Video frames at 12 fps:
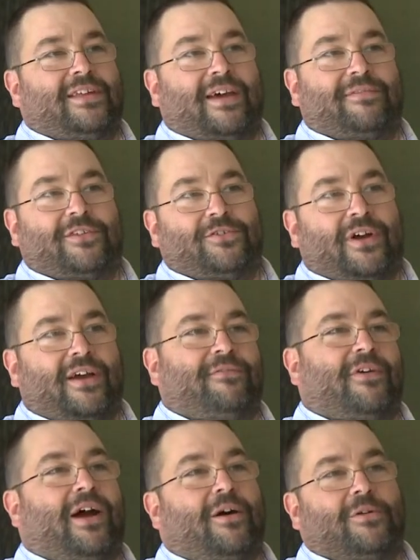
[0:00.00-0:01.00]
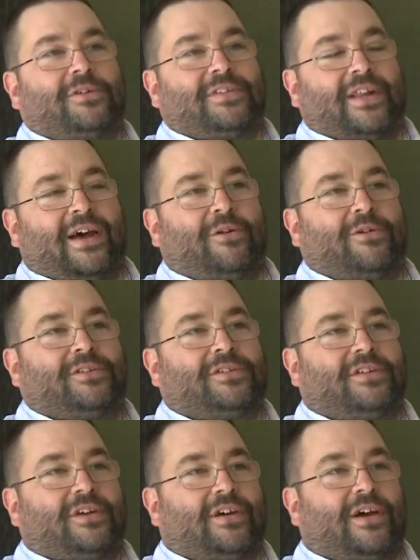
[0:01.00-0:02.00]
to have to drive for hours and hours
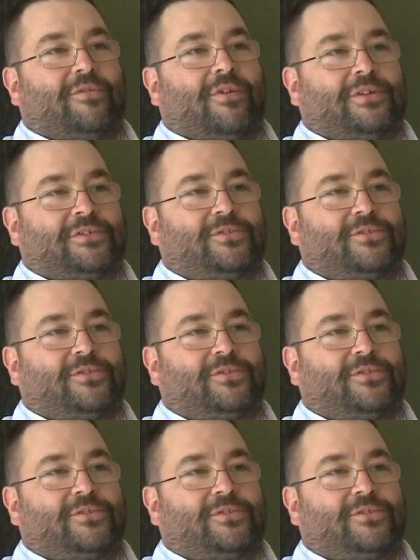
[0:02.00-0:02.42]
to outrun a